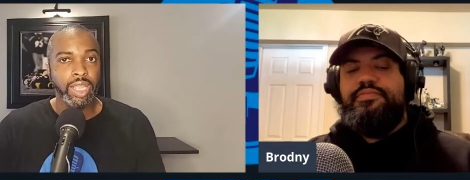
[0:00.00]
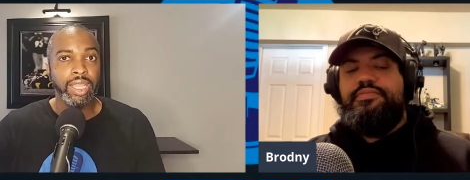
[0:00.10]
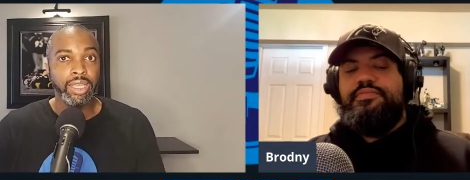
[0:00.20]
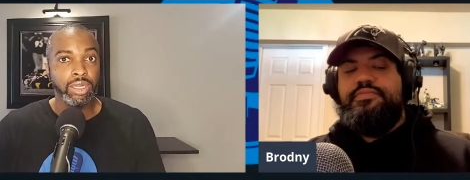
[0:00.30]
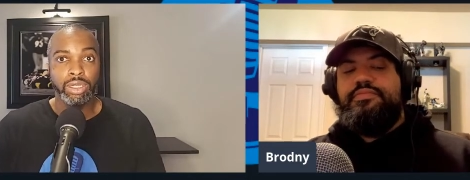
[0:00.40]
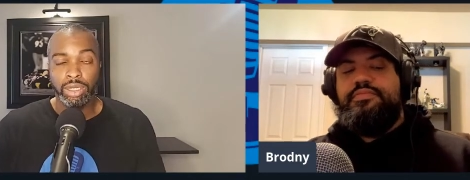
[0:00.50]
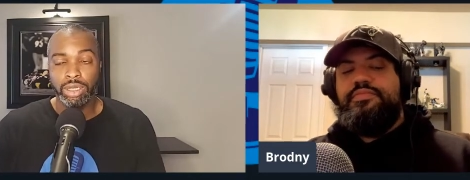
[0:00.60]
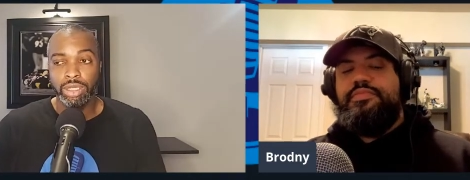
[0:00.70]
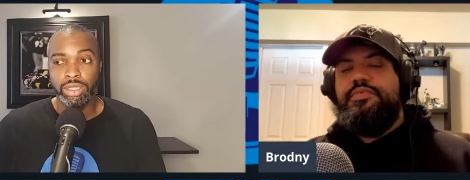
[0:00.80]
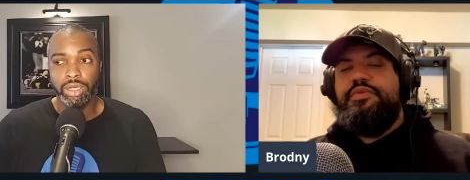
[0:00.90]
Speaker 1: And,
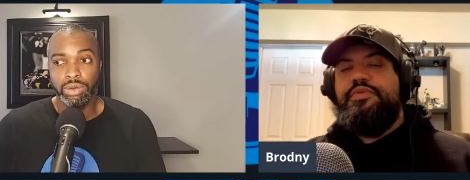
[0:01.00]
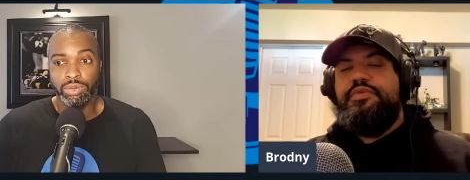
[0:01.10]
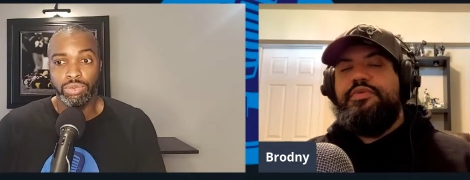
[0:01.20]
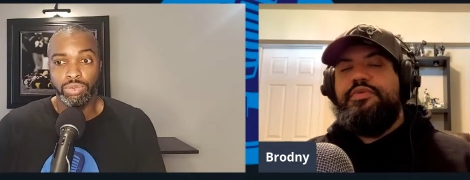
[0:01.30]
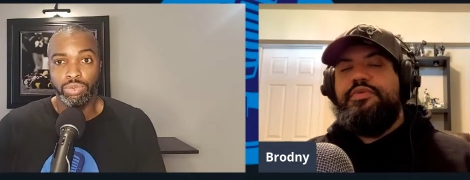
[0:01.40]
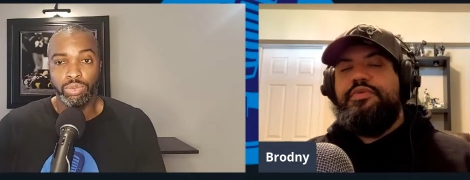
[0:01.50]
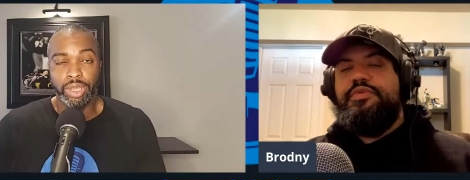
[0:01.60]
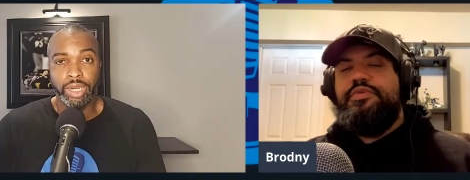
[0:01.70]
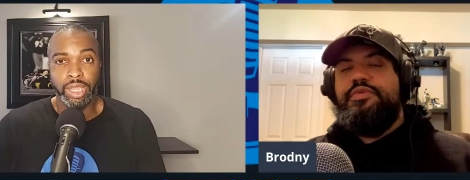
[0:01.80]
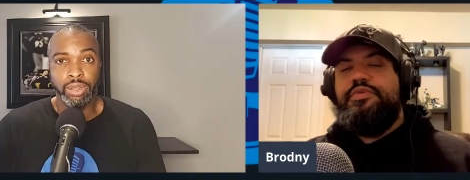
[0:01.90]
you know,
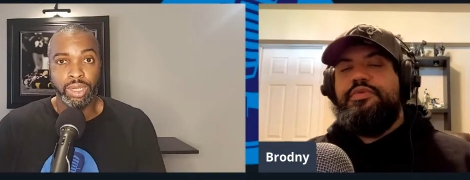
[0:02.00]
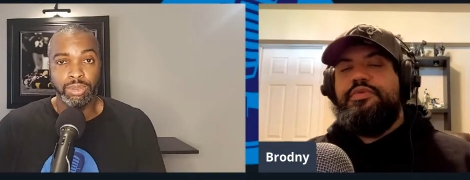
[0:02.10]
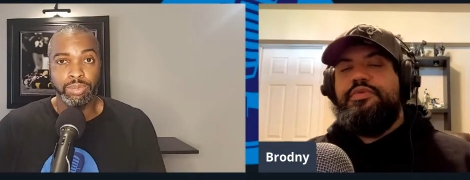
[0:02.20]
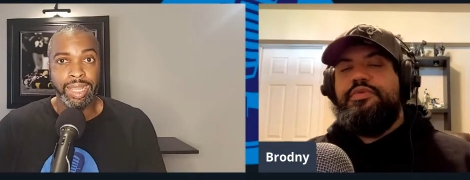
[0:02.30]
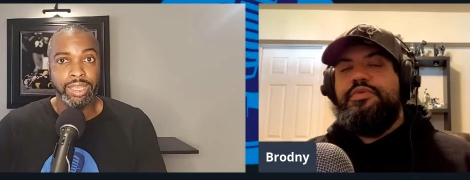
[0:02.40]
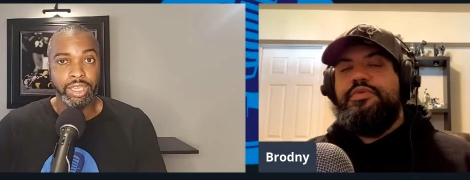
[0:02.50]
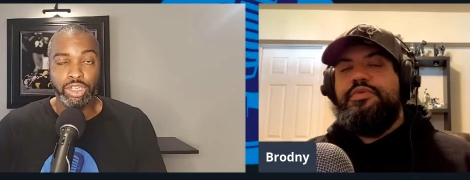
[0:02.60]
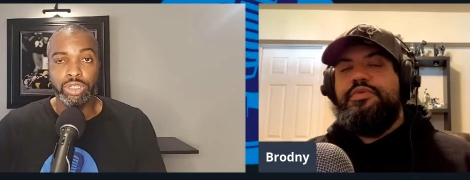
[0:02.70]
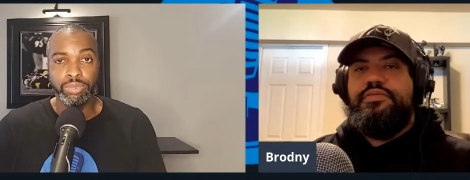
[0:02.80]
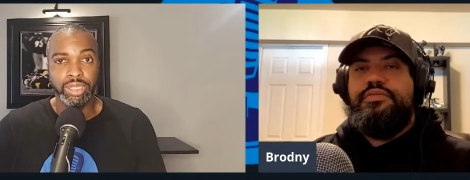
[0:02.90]
when Ingram comes back, he
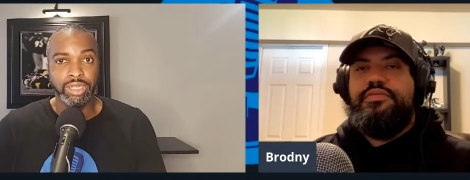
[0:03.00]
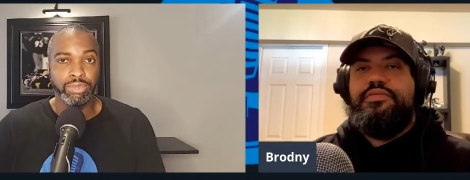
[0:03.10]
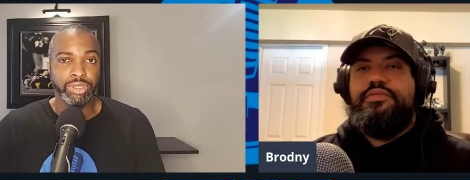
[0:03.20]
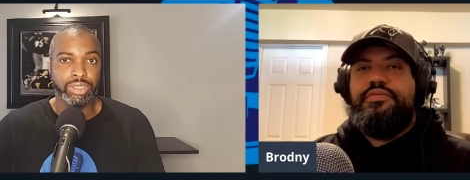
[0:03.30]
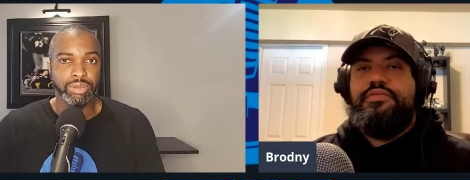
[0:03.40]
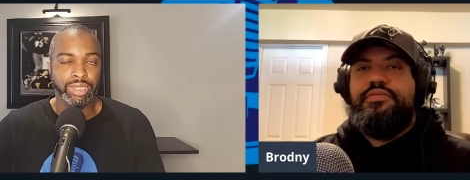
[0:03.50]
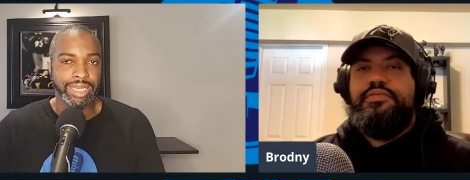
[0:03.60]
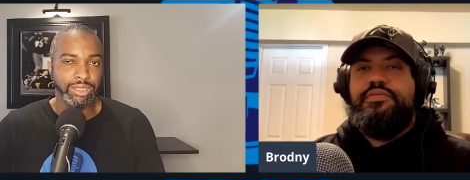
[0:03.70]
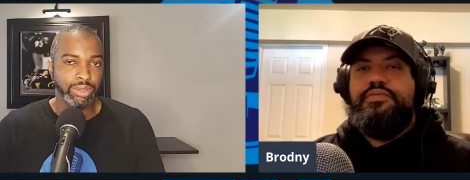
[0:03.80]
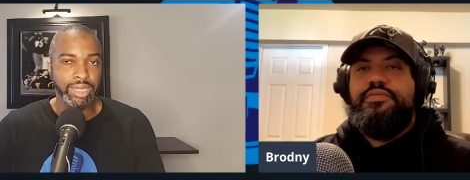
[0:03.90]
should be the number two because
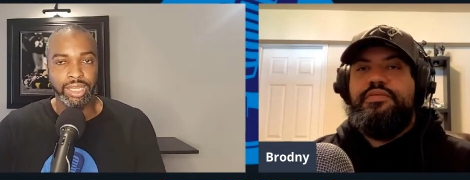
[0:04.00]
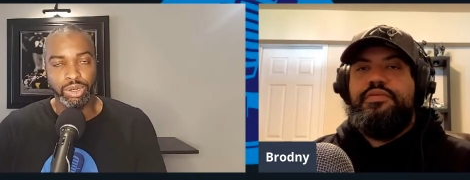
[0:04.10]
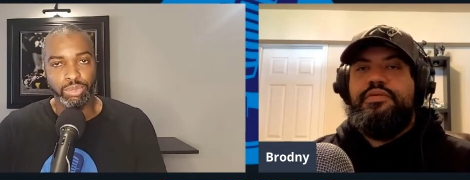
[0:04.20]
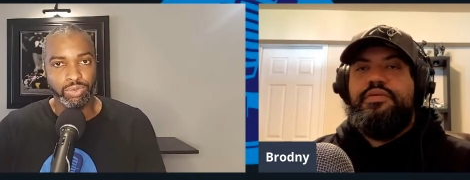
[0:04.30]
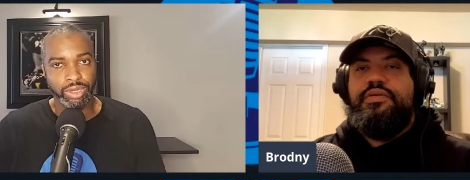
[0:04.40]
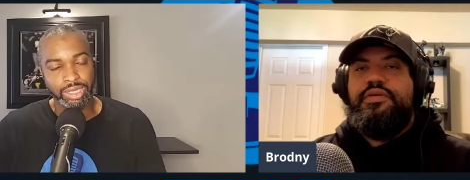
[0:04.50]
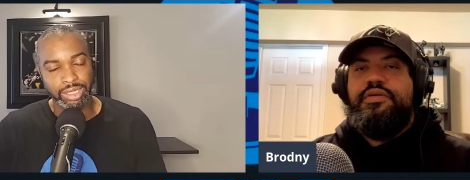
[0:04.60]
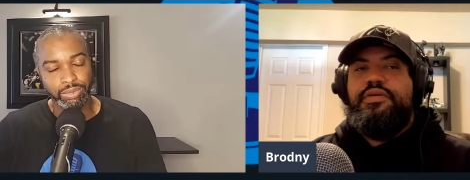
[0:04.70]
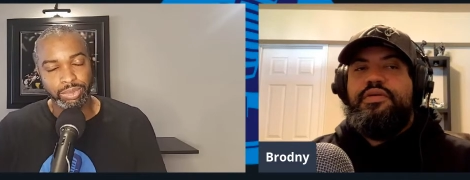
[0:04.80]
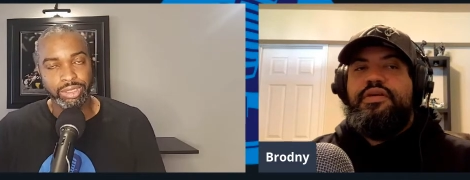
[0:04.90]
I still like Ingram over Gus
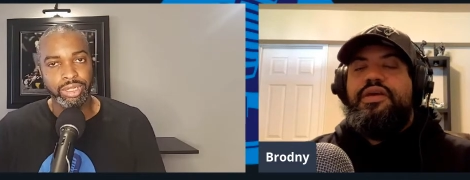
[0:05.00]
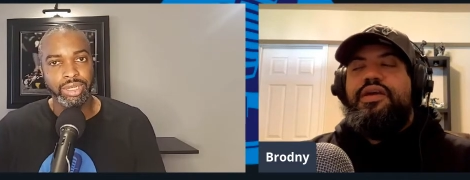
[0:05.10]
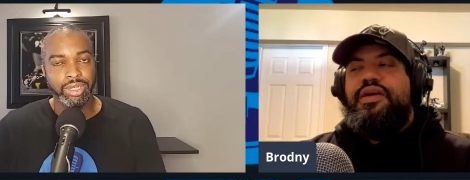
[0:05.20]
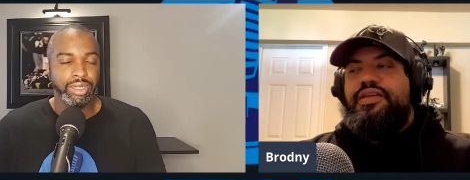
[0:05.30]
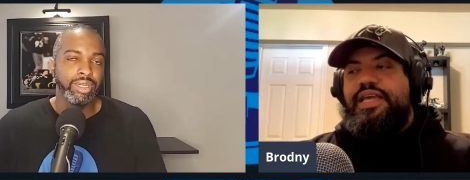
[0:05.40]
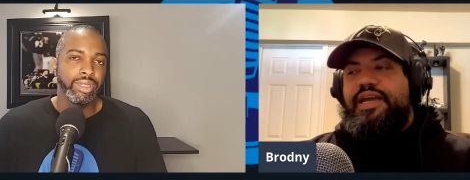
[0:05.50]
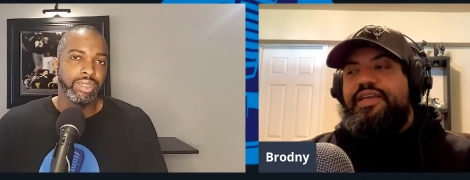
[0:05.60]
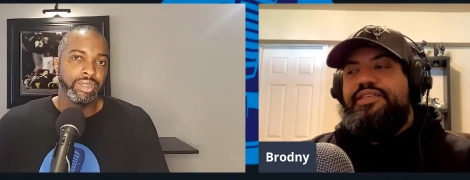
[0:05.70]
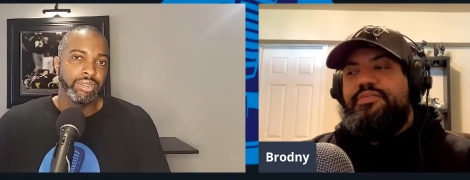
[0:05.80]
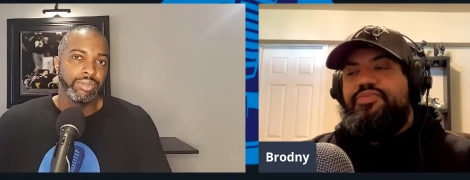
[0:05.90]
Edwards.
Speaker 2: Yeah,
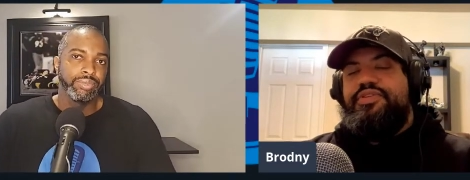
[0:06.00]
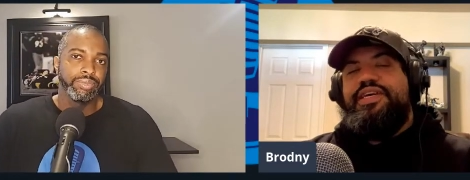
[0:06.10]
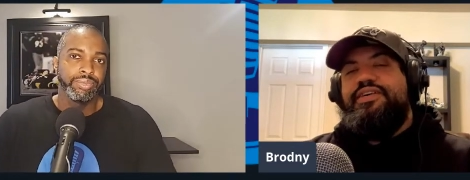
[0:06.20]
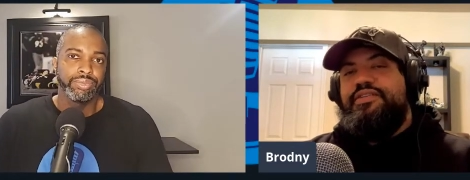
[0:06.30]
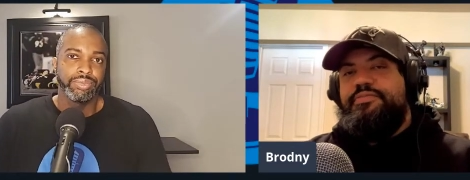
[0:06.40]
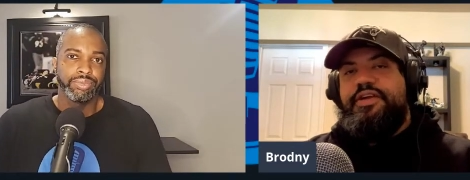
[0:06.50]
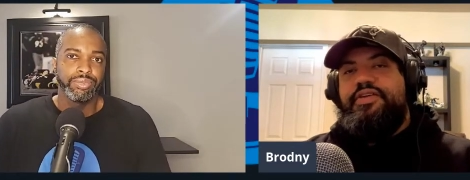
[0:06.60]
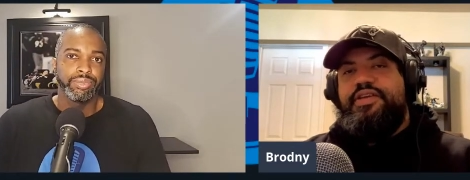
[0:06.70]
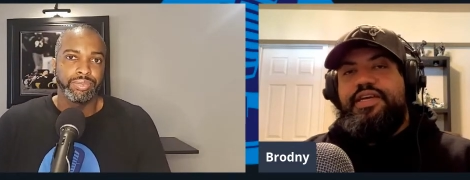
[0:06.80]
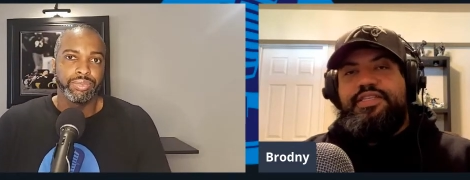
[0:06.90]
he's a more talented
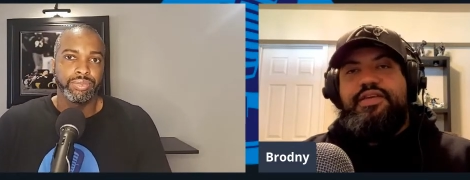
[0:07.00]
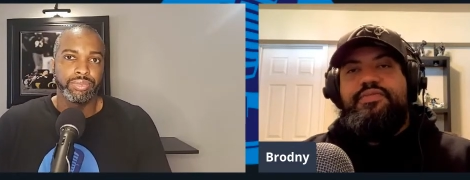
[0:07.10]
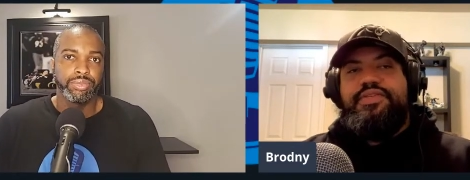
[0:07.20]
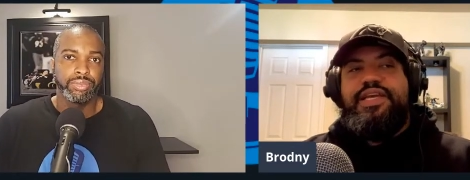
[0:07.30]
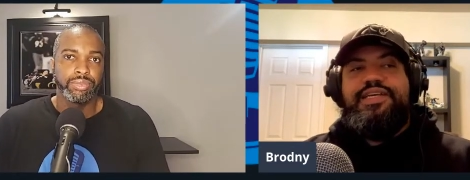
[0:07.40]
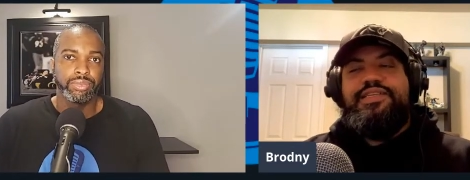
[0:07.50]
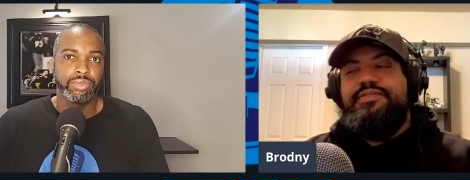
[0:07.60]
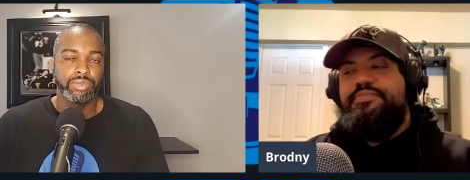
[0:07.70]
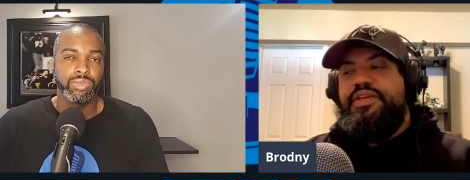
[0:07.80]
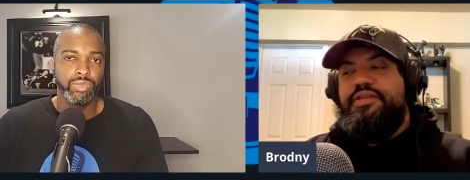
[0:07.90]
player than Gus Edwards. Gus
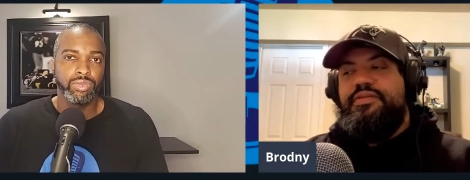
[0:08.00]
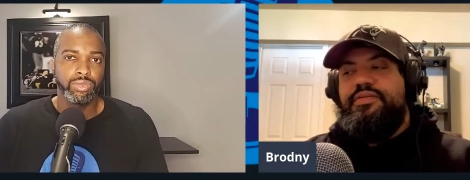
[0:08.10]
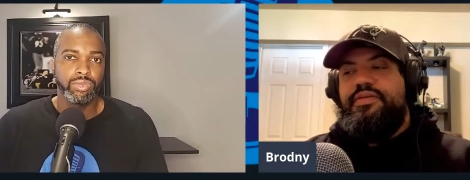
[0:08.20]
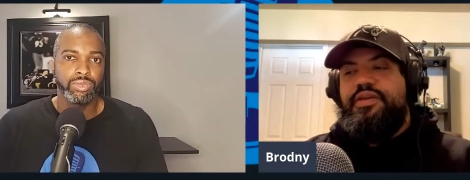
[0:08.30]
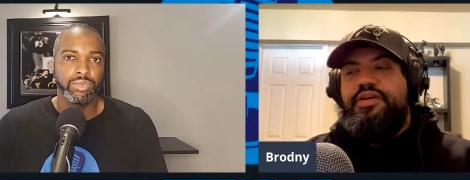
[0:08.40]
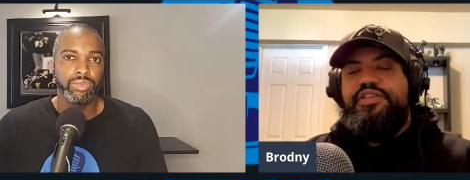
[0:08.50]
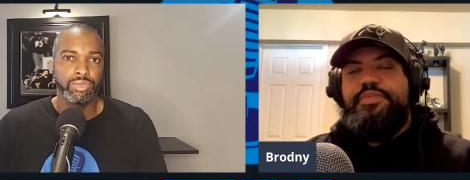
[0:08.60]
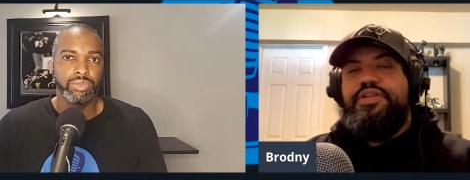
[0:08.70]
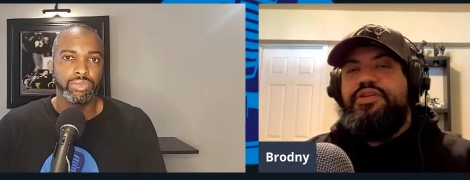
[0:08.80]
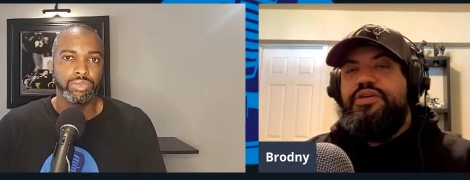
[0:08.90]
has been, you know, he's
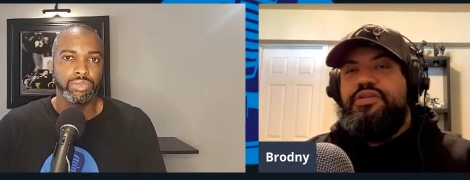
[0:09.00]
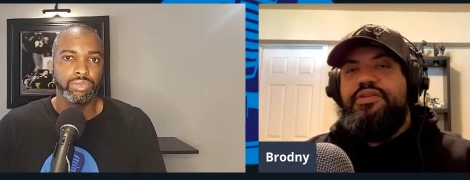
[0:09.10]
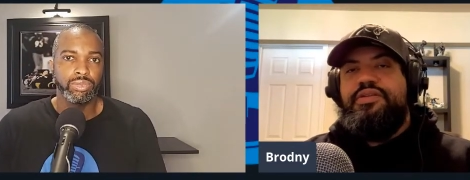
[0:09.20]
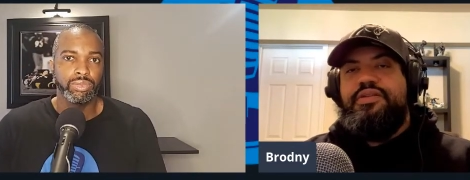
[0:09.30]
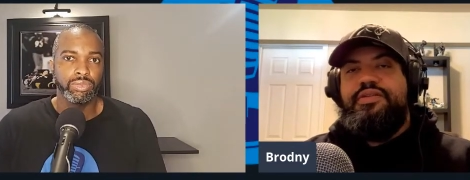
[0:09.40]
been good